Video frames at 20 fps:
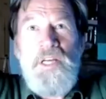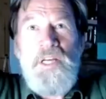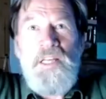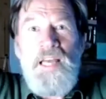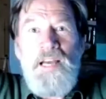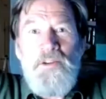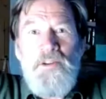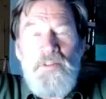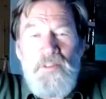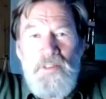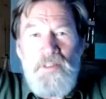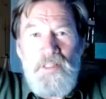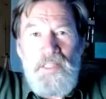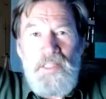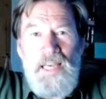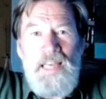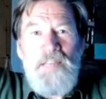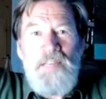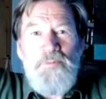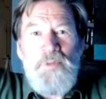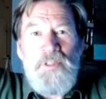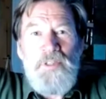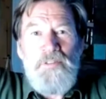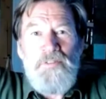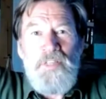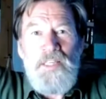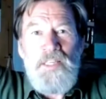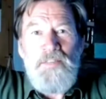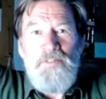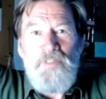out canopy
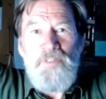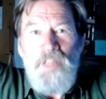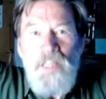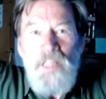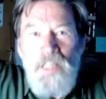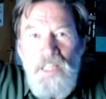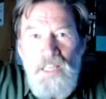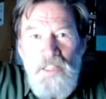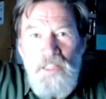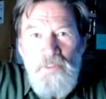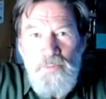of leaves is